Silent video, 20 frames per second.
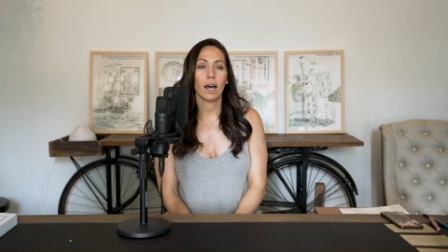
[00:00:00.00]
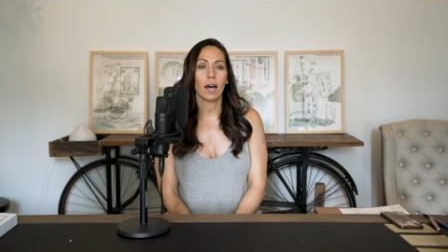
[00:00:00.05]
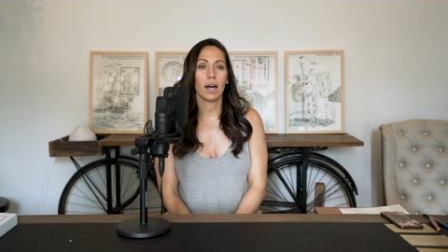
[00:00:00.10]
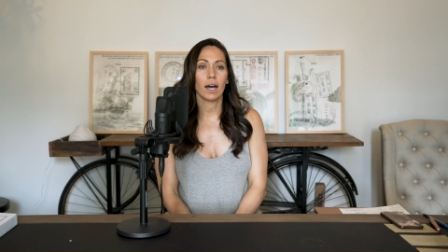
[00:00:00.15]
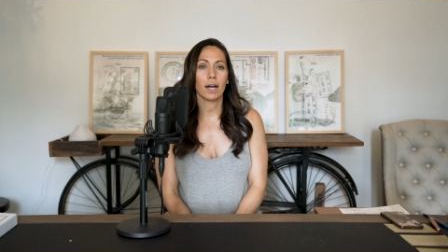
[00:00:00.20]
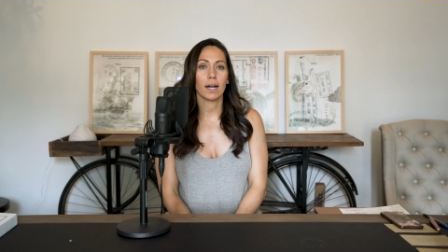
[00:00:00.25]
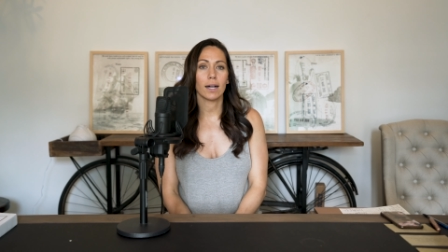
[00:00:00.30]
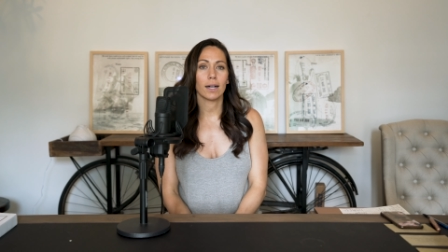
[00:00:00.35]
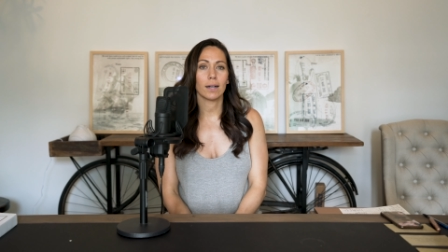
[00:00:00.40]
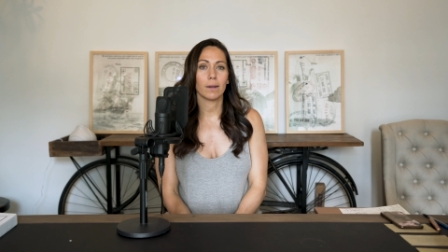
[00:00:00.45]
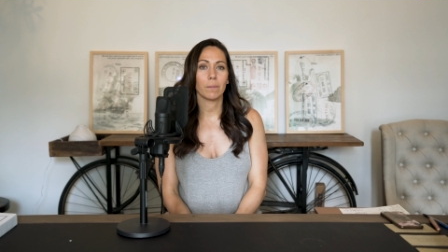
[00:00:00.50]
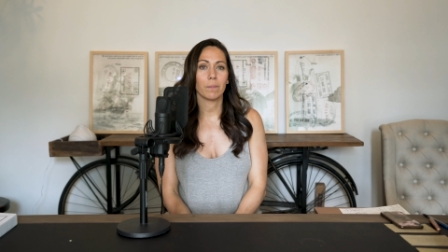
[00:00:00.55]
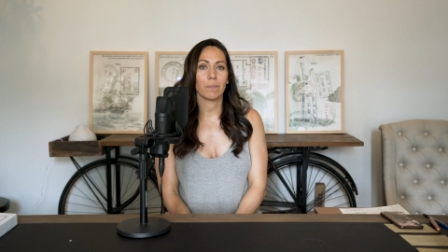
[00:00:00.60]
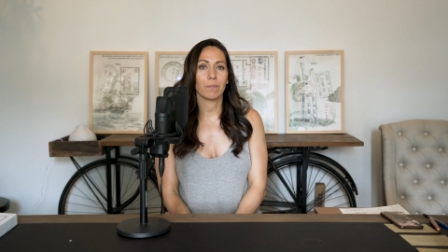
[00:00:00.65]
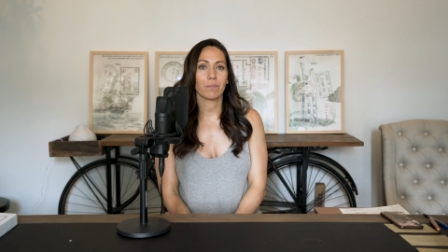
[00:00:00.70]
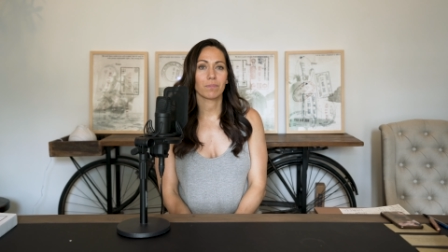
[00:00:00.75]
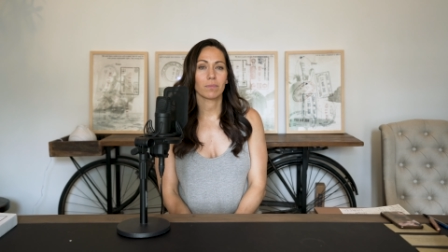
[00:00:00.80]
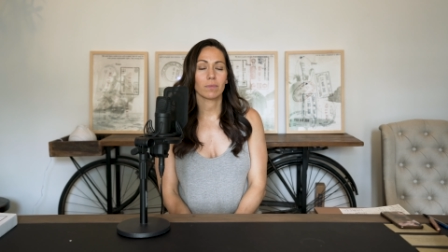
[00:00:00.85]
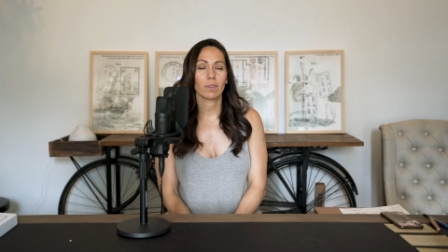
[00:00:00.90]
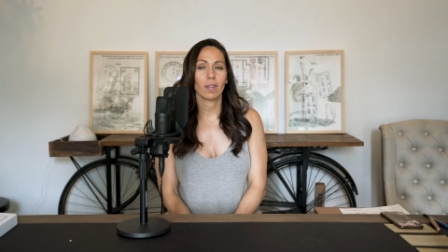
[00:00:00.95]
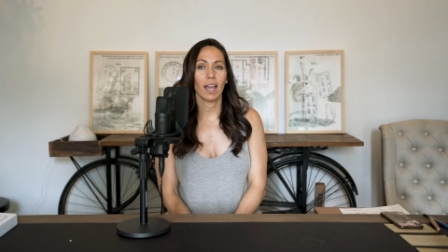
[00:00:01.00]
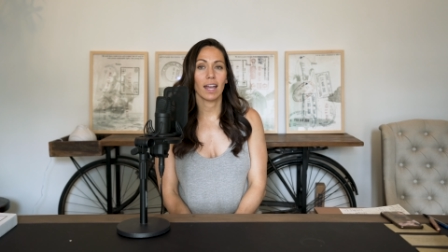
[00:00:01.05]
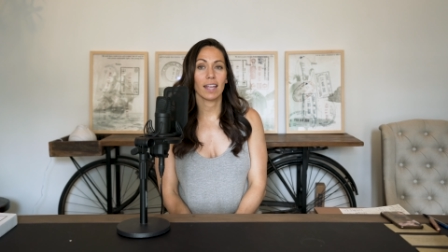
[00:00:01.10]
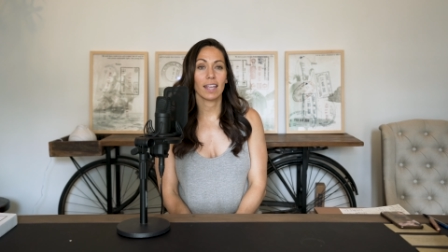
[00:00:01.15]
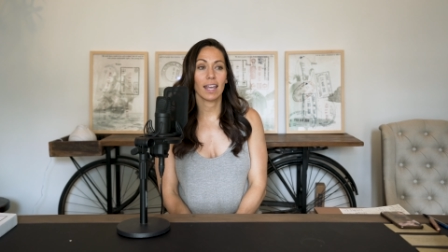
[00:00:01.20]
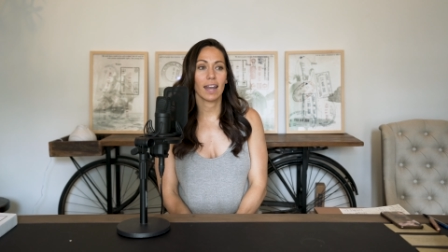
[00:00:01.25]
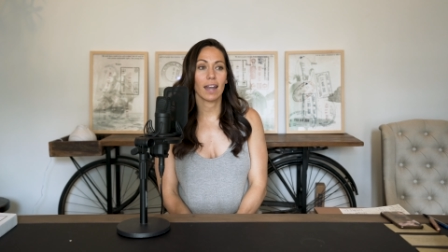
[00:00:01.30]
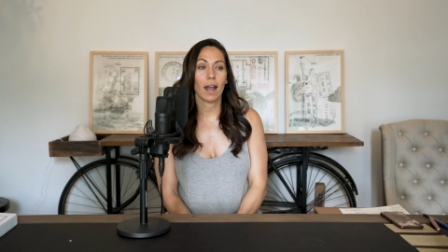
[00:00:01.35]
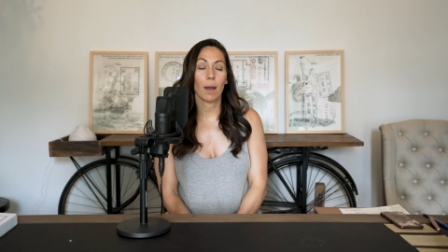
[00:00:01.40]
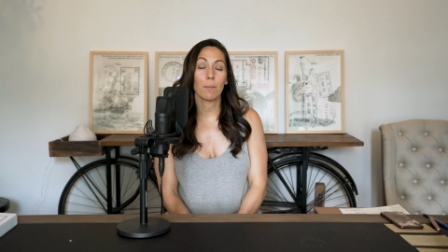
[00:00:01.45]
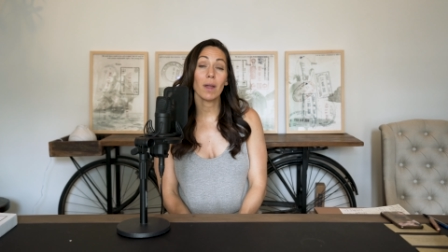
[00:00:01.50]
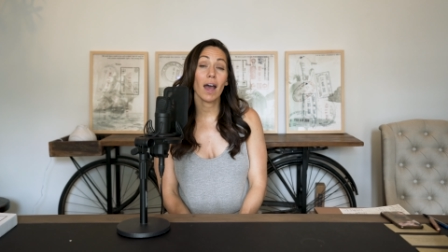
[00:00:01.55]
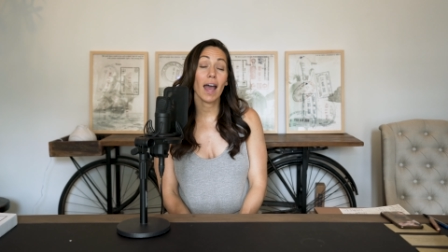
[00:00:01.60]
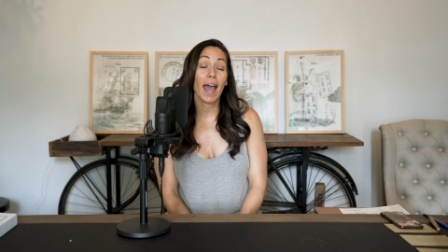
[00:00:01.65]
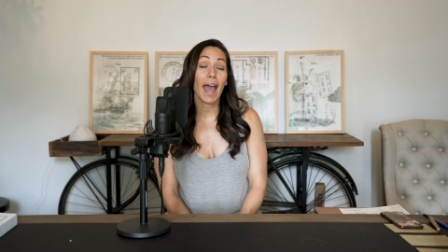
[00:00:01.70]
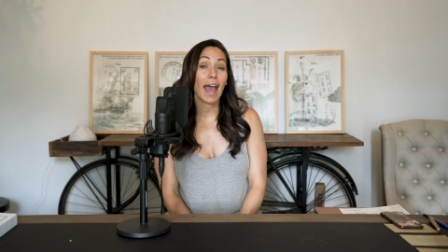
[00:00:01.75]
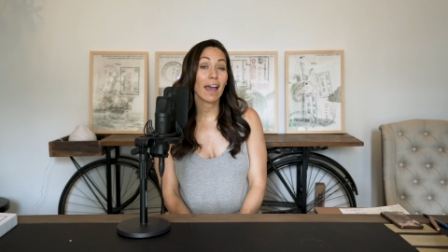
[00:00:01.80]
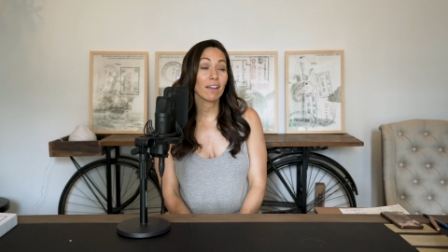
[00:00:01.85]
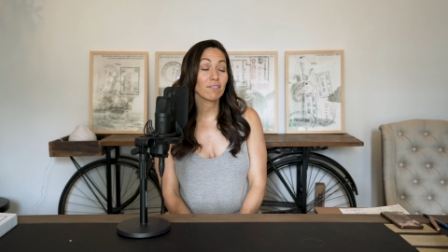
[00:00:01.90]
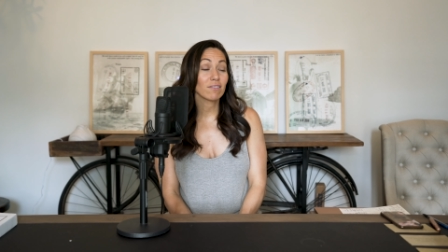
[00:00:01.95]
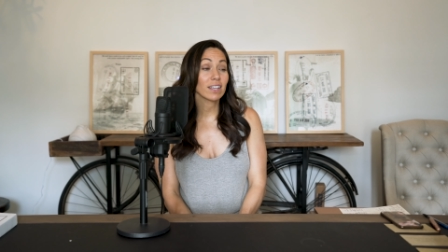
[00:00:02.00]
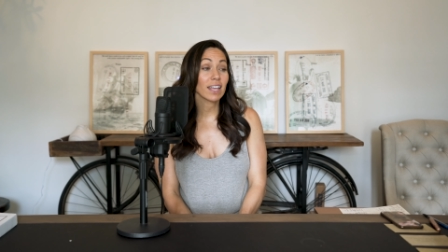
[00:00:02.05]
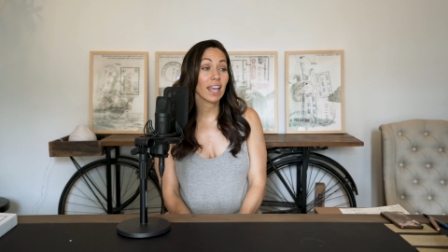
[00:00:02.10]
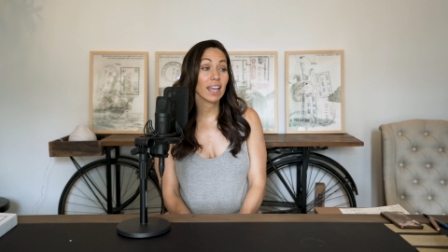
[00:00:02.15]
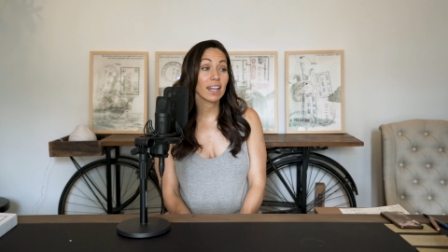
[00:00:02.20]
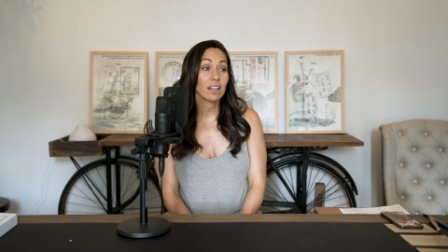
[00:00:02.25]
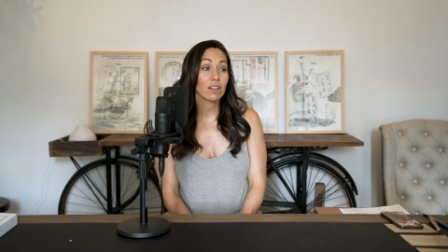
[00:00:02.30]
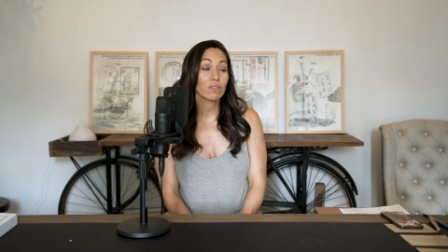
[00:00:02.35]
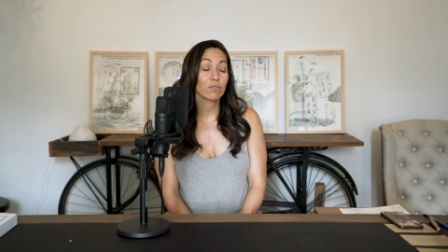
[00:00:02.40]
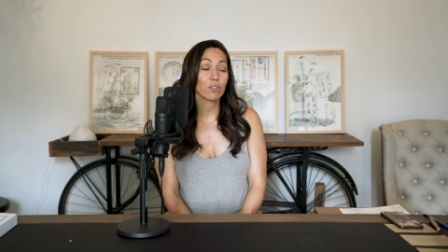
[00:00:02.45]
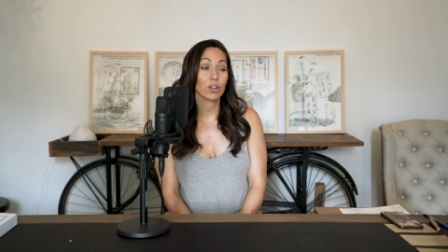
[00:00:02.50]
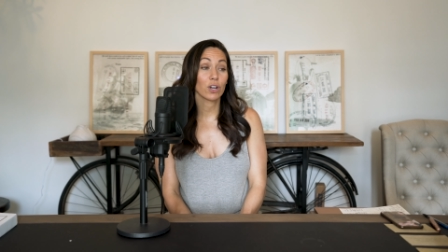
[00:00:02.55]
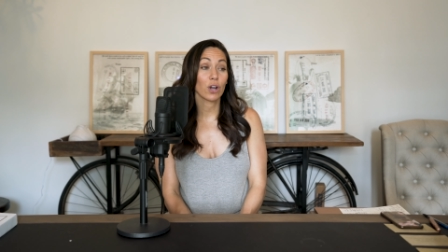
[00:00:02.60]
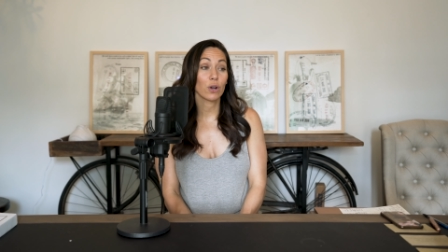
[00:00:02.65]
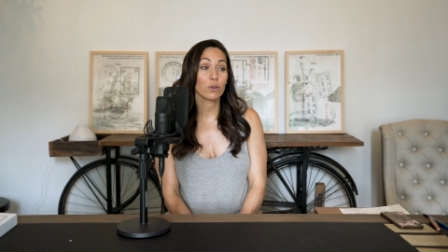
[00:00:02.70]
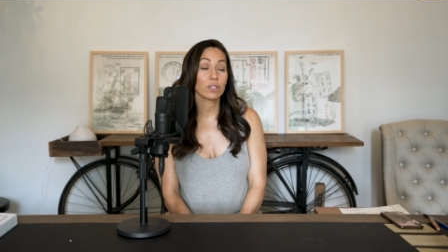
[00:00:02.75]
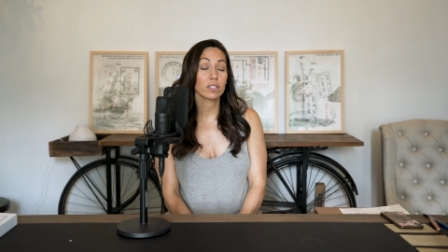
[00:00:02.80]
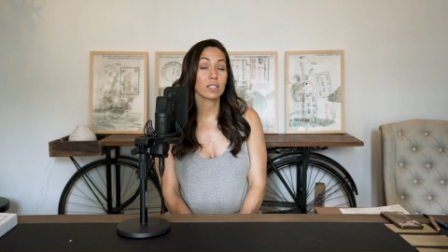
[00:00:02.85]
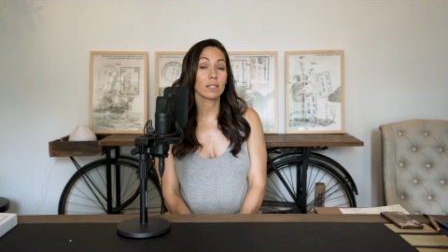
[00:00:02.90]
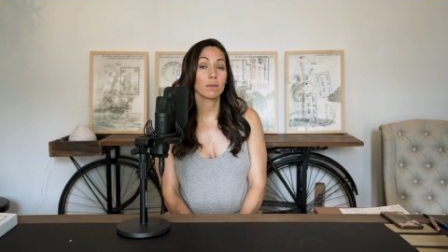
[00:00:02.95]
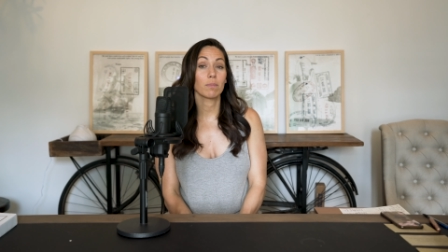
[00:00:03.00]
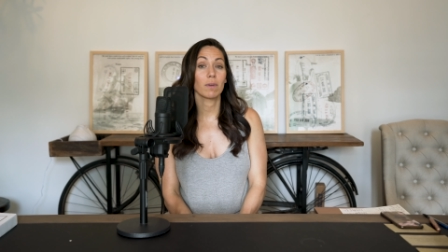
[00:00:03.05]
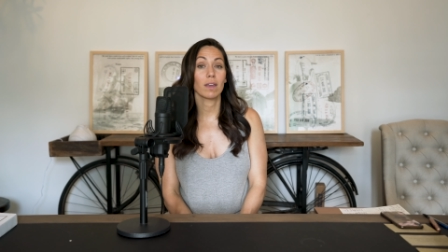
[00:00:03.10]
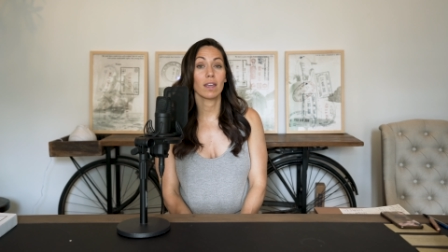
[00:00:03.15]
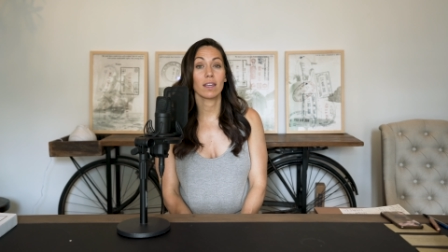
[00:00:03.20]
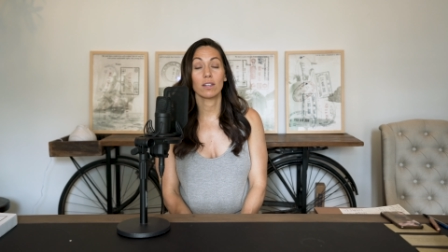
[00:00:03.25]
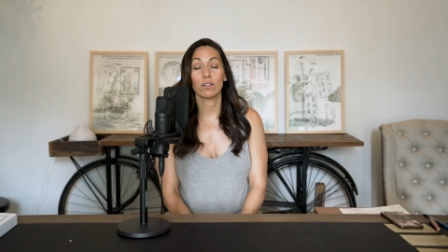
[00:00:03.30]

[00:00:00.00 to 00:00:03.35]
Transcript: Um, again, I'm not advocating for co-sleeping.